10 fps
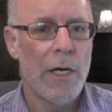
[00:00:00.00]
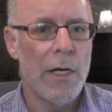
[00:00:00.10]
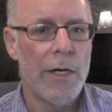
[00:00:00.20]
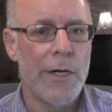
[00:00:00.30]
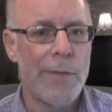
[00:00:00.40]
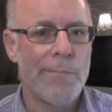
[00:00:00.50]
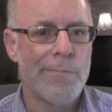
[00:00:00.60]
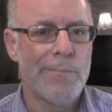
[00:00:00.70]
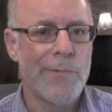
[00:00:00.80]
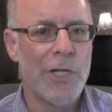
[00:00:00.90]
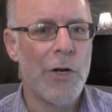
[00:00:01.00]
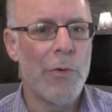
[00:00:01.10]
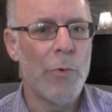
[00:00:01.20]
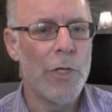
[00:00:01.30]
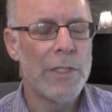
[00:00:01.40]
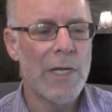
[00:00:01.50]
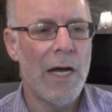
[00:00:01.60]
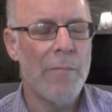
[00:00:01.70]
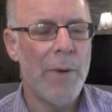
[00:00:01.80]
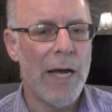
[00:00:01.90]
You know, at one
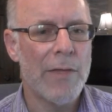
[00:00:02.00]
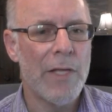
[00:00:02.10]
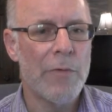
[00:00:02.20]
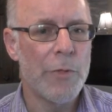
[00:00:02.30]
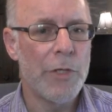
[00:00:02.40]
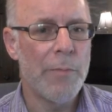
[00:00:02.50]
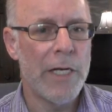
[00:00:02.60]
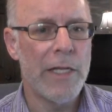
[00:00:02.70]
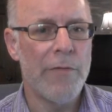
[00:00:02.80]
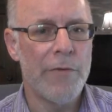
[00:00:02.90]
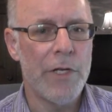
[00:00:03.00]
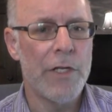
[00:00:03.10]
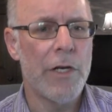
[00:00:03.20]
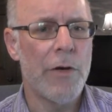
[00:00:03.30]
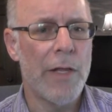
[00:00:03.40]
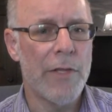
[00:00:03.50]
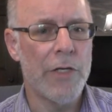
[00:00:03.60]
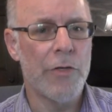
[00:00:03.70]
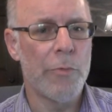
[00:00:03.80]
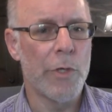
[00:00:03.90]
time back then when you made that video, I
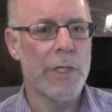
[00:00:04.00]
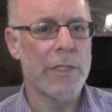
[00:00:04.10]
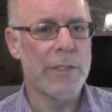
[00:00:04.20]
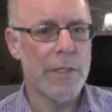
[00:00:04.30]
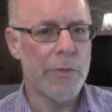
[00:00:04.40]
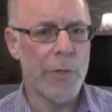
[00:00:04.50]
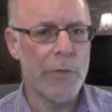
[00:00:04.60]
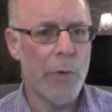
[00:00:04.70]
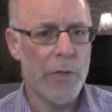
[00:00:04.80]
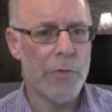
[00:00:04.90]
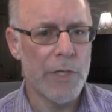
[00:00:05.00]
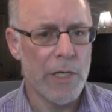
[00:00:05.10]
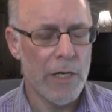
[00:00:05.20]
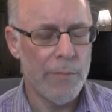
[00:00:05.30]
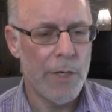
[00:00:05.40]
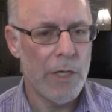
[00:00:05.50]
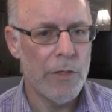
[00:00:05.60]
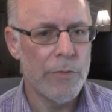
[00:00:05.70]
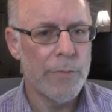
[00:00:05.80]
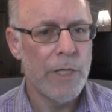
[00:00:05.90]
think you were considering whether to come
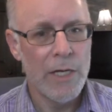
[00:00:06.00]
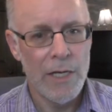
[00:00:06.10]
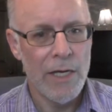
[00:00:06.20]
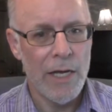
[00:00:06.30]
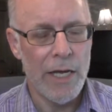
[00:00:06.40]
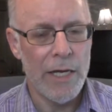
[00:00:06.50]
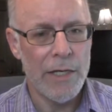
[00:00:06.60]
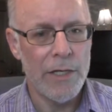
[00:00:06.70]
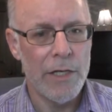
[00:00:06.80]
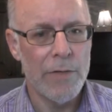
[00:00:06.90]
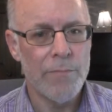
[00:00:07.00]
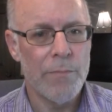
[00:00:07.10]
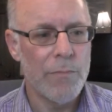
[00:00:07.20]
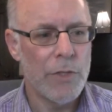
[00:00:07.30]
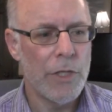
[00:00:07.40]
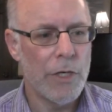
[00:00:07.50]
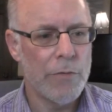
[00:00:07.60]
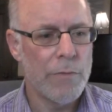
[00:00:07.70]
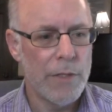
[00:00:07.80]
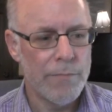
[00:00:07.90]
home and, you
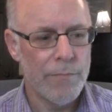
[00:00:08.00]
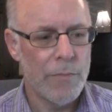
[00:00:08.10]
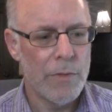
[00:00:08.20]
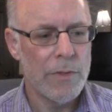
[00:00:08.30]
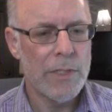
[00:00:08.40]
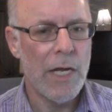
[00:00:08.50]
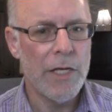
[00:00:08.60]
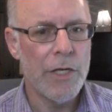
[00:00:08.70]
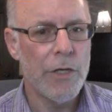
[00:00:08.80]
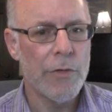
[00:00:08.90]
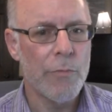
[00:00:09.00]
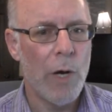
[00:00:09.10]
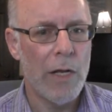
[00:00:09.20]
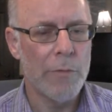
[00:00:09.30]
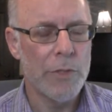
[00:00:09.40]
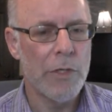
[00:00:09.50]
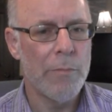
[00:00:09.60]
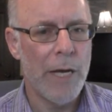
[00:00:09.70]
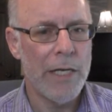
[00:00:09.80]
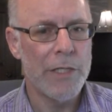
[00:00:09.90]
know, stay here while it was so
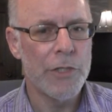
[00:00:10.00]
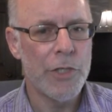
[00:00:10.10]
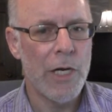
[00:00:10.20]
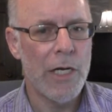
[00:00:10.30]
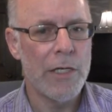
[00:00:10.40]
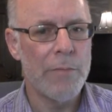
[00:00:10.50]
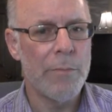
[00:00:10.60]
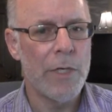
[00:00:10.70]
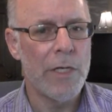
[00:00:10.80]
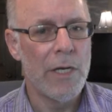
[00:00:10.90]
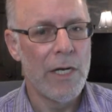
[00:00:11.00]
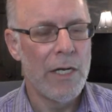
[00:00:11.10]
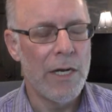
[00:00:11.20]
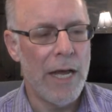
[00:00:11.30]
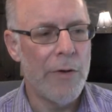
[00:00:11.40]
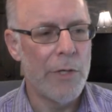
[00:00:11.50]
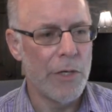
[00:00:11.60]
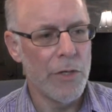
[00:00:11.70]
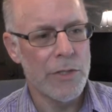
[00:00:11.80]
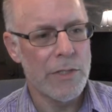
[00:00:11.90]
bad in China, but now it
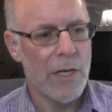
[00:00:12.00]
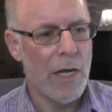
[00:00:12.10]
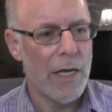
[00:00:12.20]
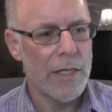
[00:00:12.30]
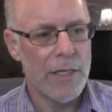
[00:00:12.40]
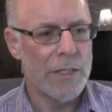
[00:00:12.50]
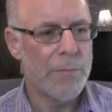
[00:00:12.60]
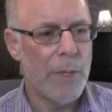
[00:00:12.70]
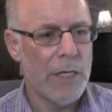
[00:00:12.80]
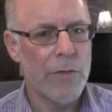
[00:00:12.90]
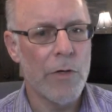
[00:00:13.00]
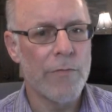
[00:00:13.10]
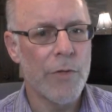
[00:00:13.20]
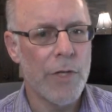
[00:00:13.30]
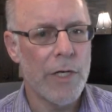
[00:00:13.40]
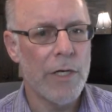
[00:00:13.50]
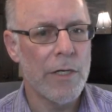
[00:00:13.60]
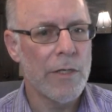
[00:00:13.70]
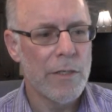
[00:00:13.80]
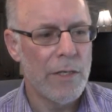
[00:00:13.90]
looks like it's better over
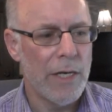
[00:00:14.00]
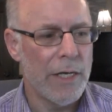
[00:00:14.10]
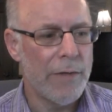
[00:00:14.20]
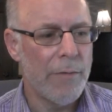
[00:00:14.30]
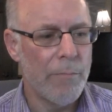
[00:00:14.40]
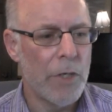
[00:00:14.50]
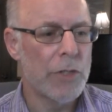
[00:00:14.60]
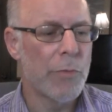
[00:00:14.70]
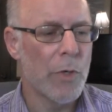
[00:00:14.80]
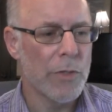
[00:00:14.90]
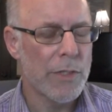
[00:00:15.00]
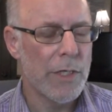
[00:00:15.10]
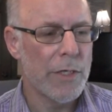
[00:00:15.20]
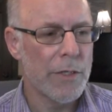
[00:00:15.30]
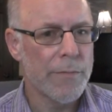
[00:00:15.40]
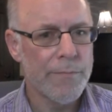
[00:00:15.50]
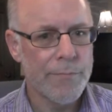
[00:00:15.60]
there and much worse here.